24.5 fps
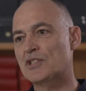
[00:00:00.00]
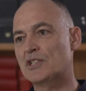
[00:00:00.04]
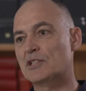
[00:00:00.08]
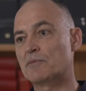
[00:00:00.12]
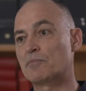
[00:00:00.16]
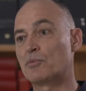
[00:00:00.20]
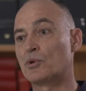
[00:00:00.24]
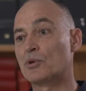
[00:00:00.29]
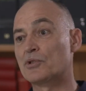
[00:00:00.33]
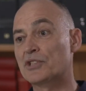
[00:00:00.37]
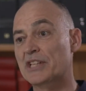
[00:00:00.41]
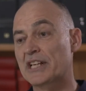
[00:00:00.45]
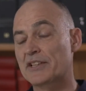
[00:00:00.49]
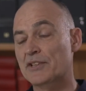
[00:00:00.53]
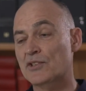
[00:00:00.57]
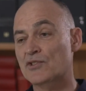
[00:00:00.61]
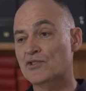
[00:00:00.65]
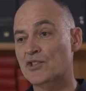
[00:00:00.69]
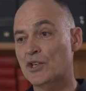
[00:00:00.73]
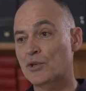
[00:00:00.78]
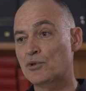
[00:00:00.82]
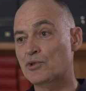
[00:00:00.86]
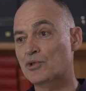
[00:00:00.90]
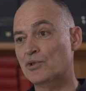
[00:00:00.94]
it's brought together
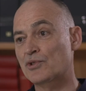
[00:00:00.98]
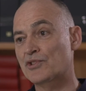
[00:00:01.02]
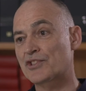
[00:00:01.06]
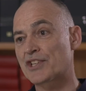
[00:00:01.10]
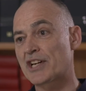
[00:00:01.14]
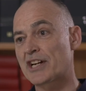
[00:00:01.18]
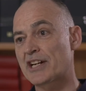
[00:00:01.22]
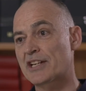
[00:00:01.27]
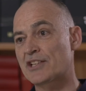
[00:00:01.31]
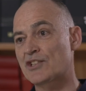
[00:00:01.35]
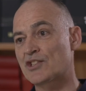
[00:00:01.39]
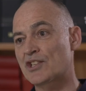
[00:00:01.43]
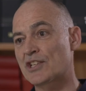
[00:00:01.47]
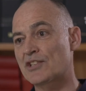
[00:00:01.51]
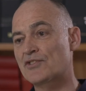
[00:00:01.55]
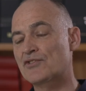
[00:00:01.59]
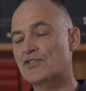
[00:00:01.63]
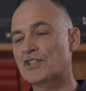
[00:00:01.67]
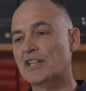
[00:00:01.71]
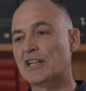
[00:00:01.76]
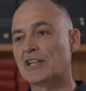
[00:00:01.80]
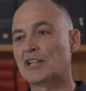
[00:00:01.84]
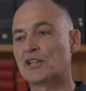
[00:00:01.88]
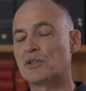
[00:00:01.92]
social
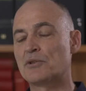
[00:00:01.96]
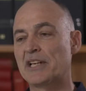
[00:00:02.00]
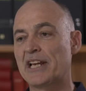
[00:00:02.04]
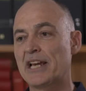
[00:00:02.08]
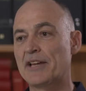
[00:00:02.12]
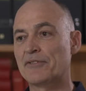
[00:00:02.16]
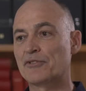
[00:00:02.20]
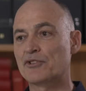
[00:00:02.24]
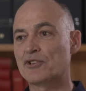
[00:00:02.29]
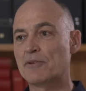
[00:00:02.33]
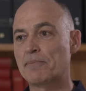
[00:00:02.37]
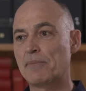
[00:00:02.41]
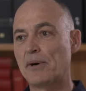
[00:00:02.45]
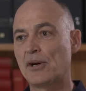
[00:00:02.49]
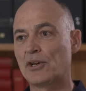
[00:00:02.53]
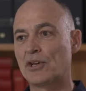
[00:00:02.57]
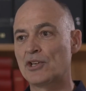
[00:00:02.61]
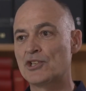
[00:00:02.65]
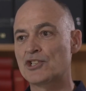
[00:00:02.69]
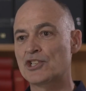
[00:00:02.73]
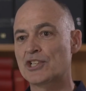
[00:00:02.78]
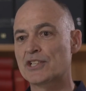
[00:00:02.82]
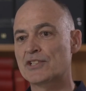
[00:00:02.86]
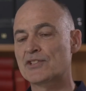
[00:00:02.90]
scientists, including
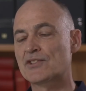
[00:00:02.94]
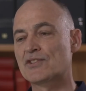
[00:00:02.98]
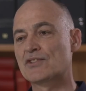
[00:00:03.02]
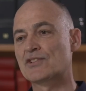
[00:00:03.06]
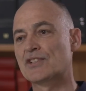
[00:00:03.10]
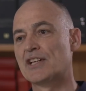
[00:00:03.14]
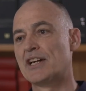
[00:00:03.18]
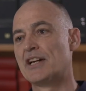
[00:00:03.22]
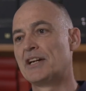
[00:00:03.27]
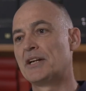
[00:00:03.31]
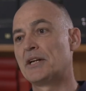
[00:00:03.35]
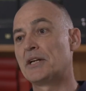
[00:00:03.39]
anthropologists,